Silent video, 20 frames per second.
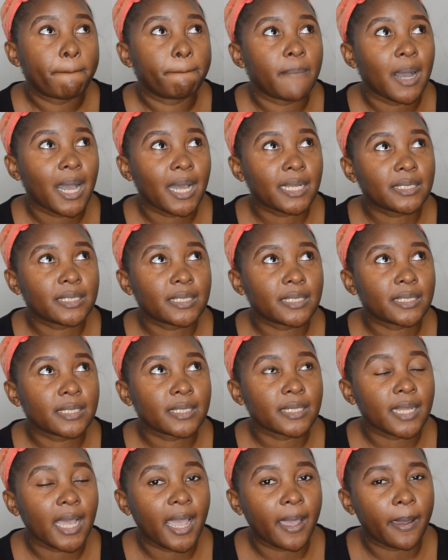But
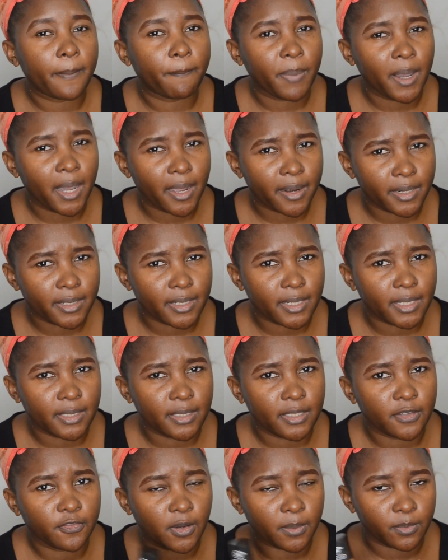
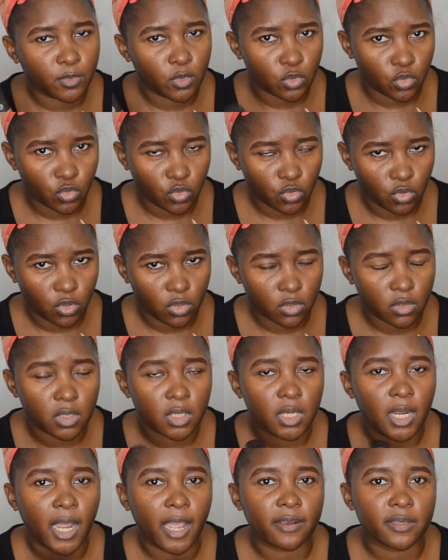apparently, if I'm not wrong,
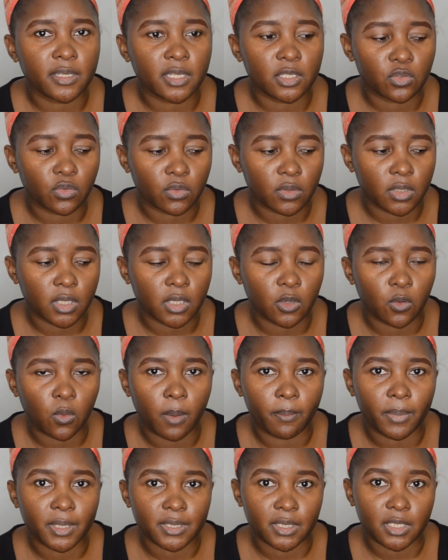I tend to think
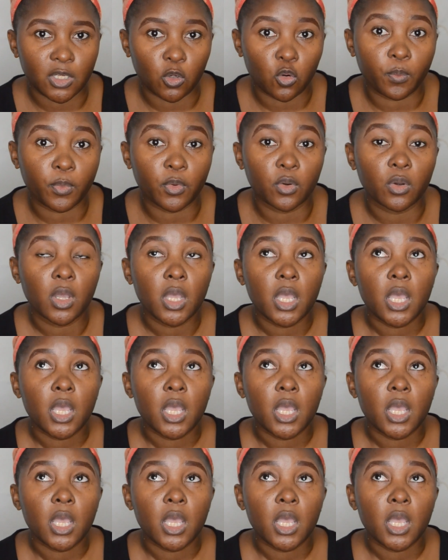kwamba zitakopo.